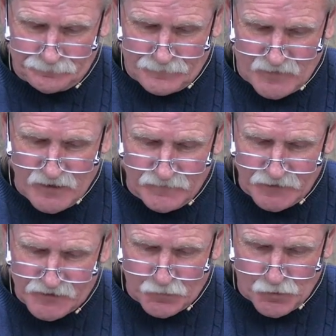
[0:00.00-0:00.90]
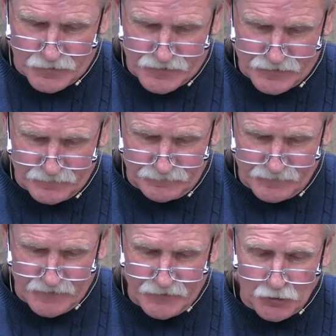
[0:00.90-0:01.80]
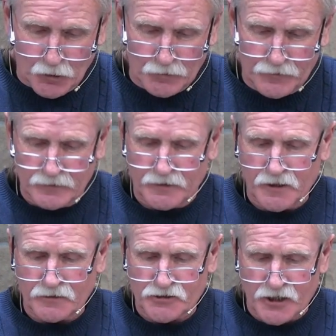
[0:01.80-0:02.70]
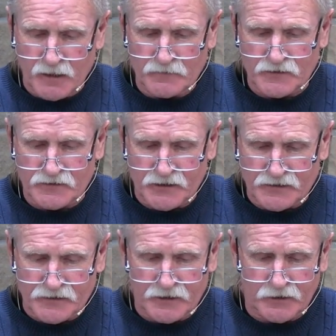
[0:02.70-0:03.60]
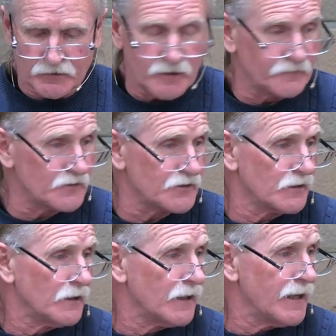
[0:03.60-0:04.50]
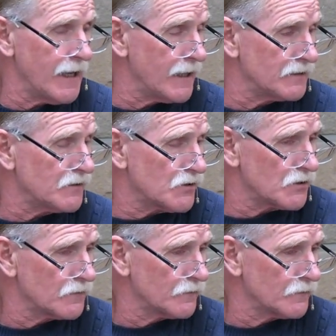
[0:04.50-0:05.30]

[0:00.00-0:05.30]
it even gets worse. In the old King James, it says they cut off his hands